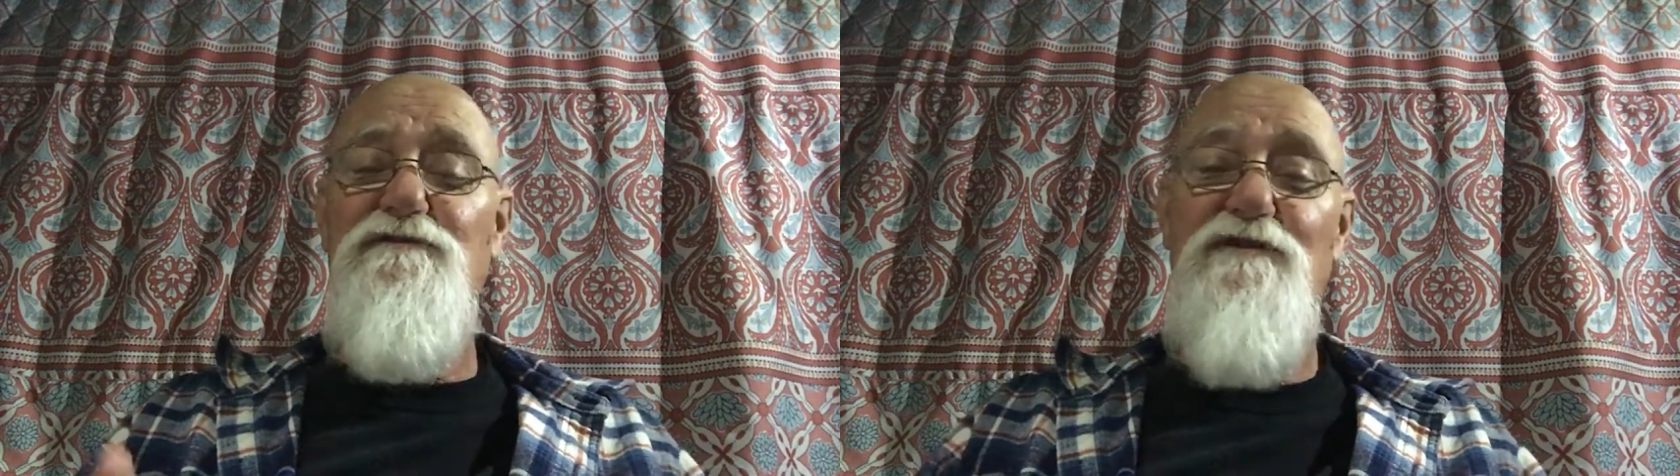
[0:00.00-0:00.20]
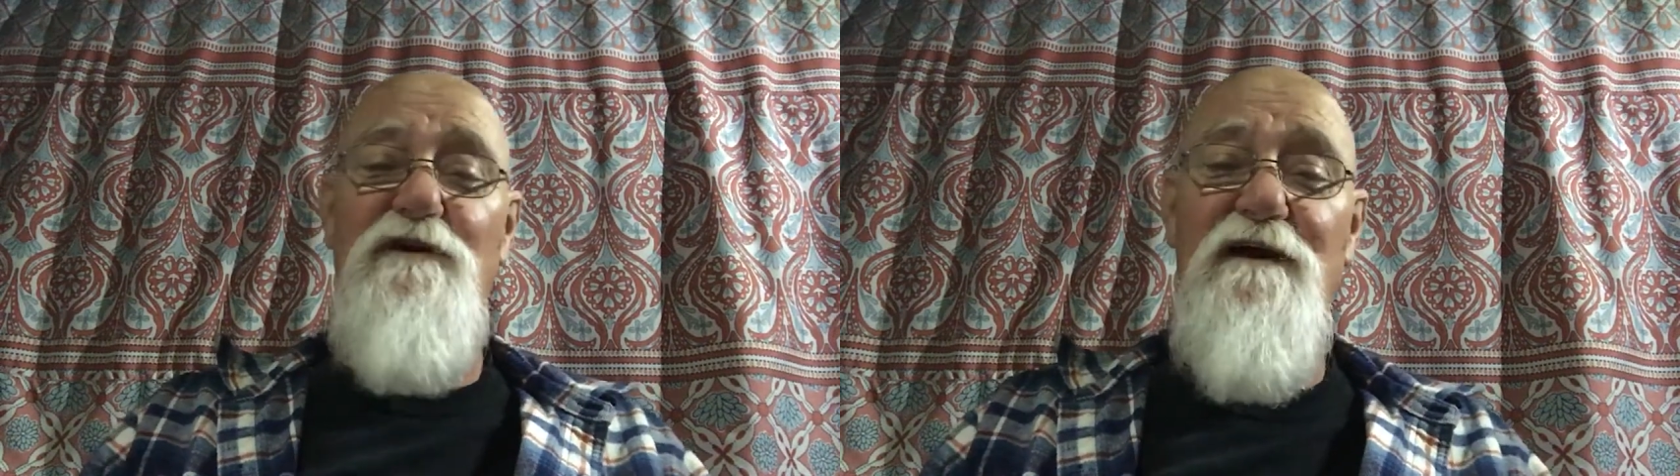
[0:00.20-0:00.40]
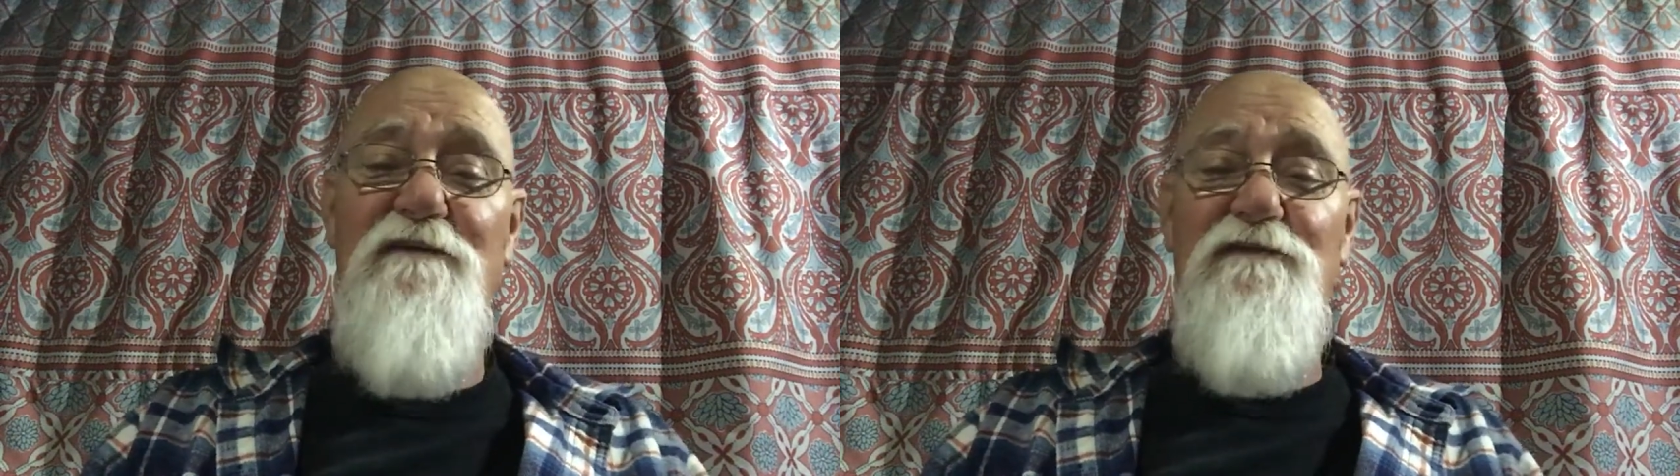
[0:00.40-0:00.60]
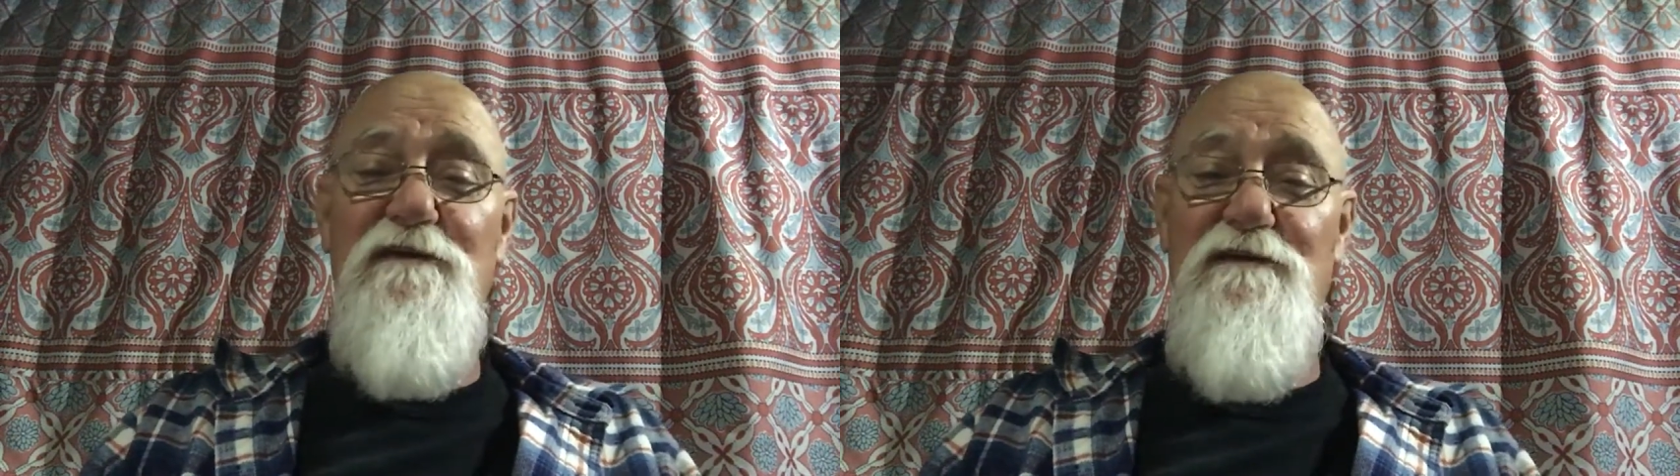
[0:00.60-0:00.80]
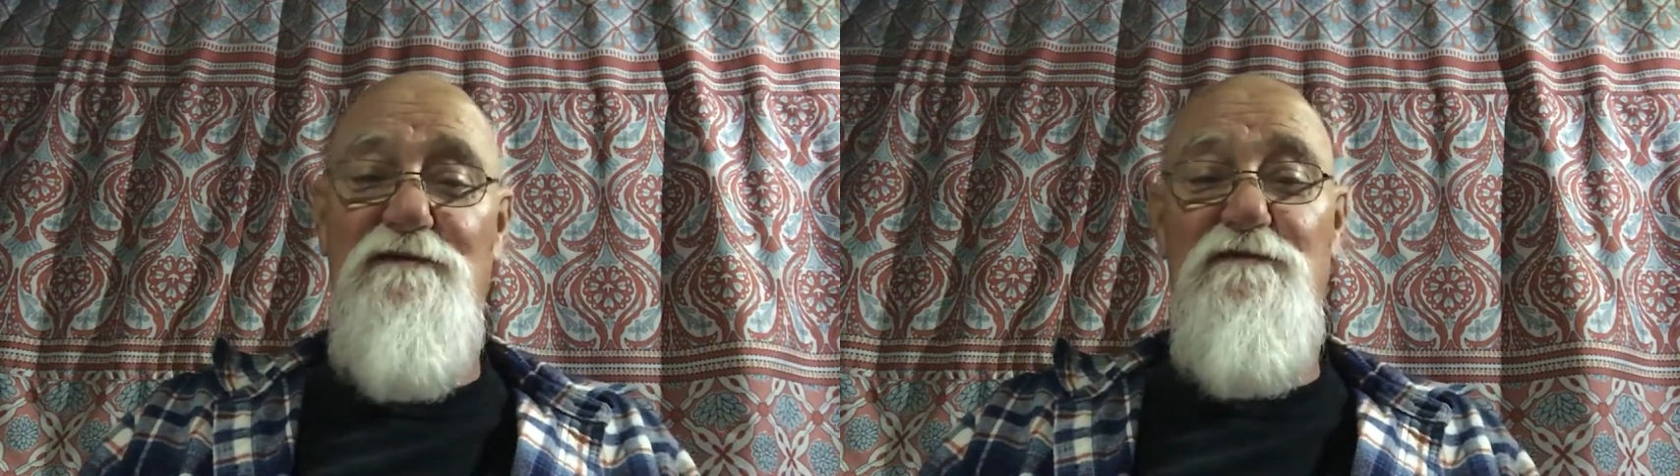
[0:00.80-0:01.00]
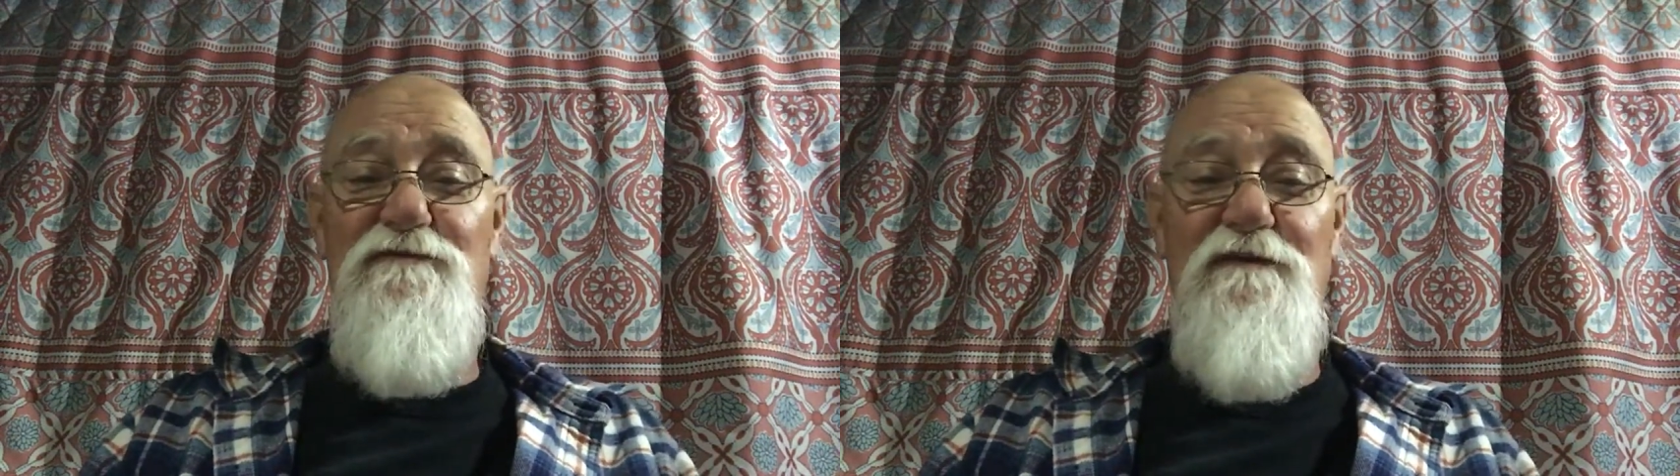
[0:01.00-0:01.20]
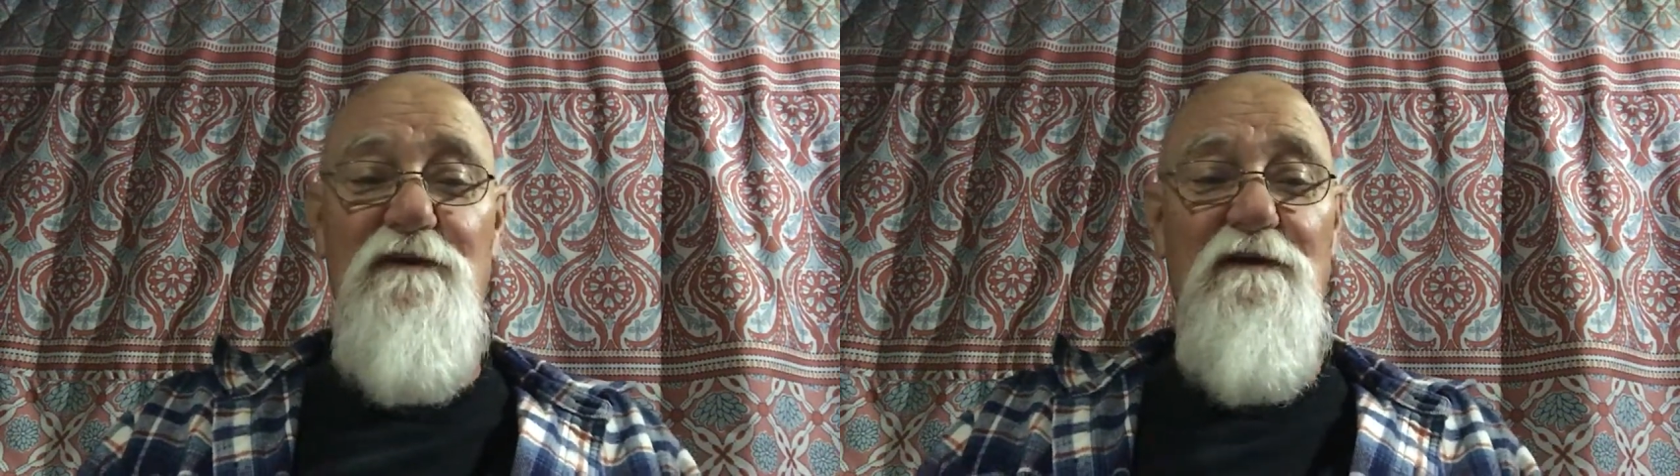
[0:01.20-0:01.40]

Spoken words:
enjoy our videos,